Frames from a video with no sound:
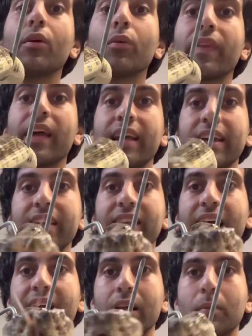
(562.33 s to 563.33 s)
when they eat the
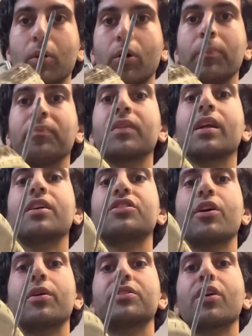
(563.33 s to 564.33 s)
animal. So
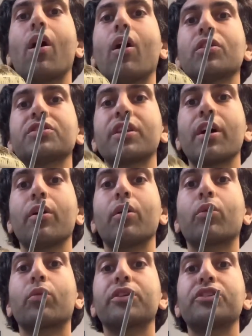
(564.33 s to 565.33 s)
it's also
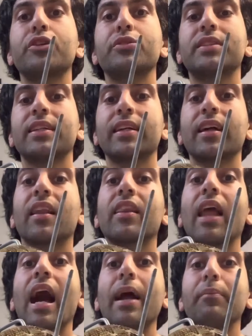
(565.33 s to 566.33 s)
reducing
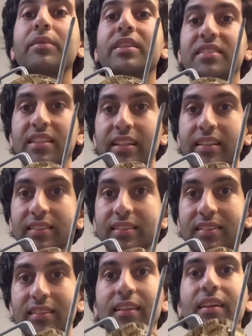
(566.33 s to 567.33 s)
Lyme disease.
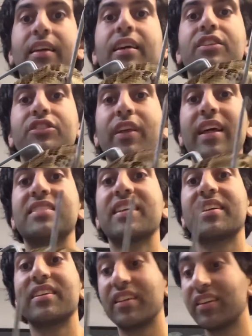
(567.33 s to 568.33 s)
So that's
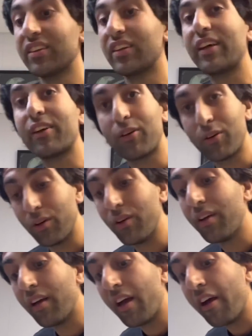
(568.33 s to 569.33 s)
a little
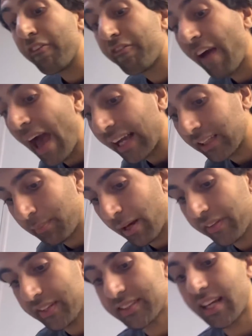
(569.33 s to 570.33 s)
fact about
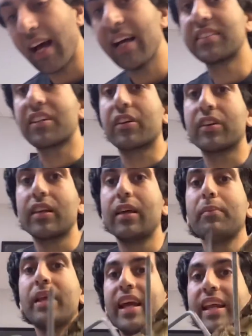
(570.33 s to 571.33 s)
these guys. They're
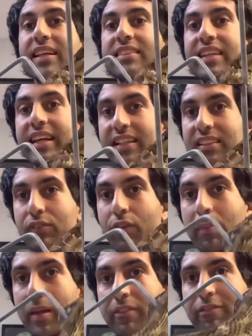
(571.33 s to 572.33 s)
eliminating ticks from
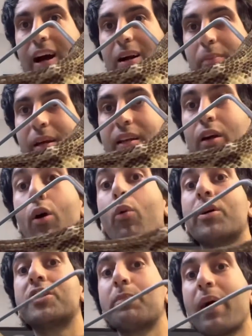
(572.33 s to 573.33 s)
the environment,
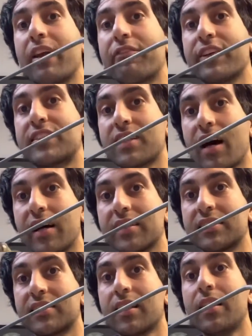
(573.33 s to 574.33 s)
which benefits
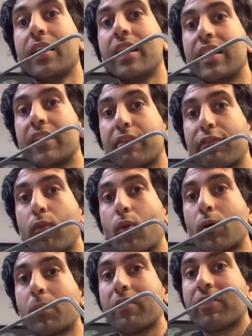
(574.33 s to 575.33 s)
us in the
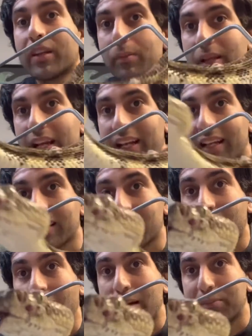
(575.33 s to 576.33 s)
form of eliminating
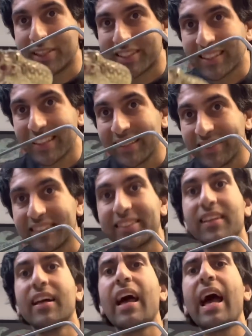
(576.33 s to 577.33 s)
Lyme
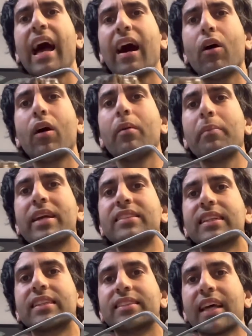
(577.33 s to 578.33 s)
disease. How amazing
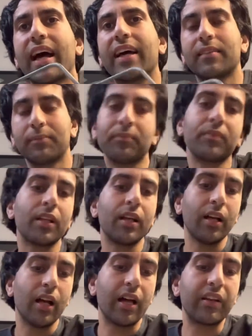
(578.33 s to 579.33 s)
is that?
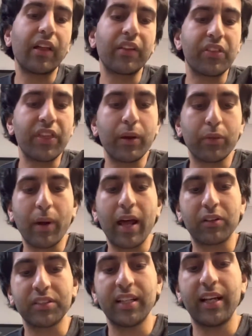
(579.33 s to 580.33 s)
Another thing with
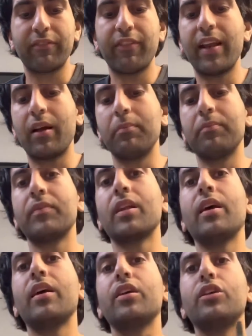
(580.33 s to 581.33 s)
rattlesnake venom,
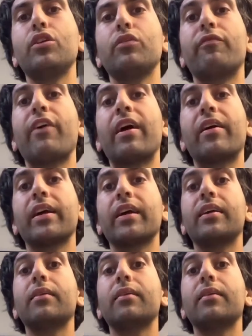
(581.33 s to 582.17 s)
very